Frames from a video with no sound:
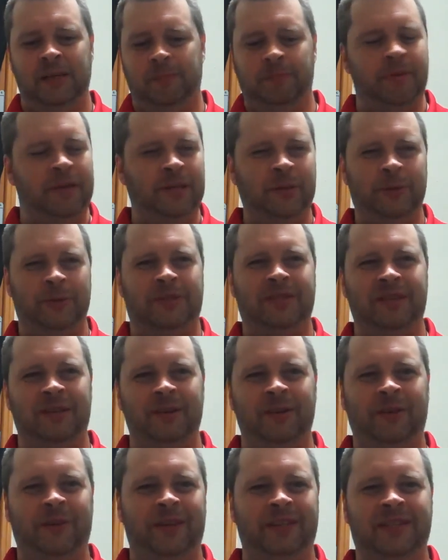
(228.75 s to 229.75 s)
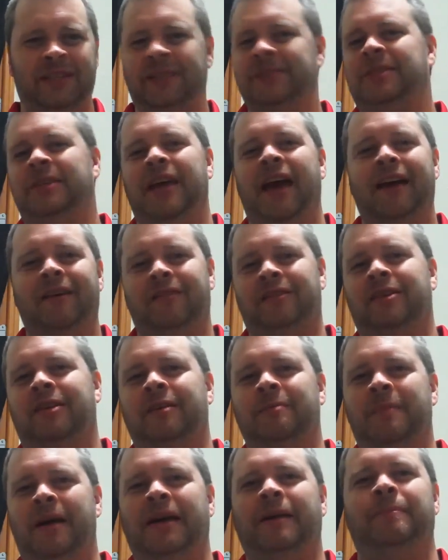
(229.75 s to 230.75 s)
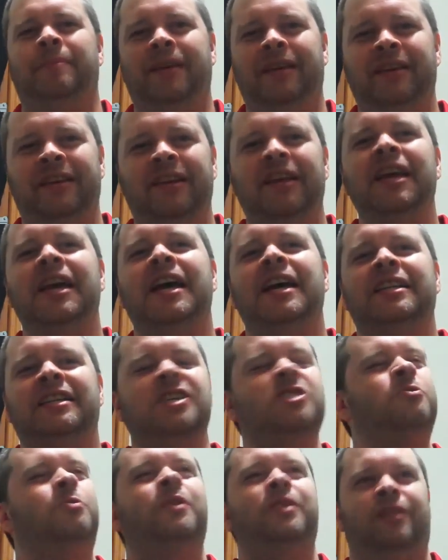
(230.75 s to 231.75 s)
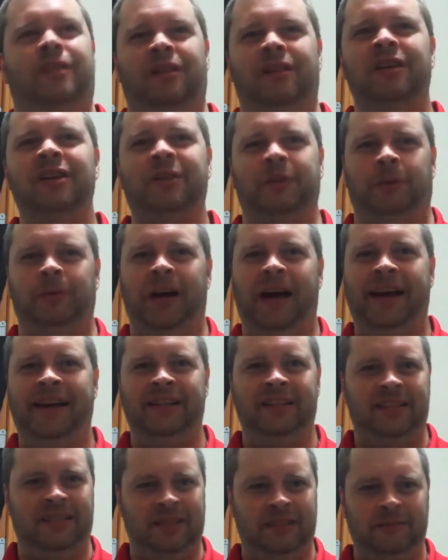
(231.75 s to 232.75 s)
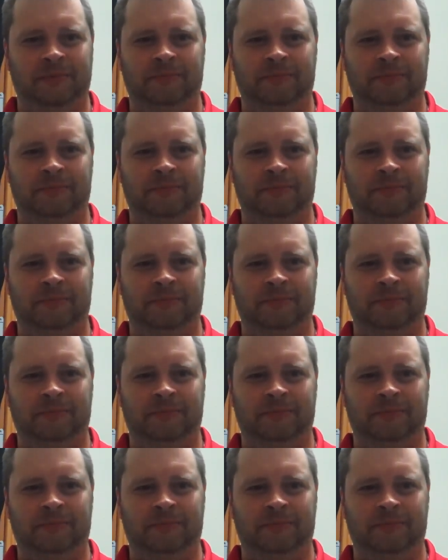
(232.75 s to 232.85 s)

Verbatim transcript: But using your 360 avatar, in my opinion, just wouldn't look right.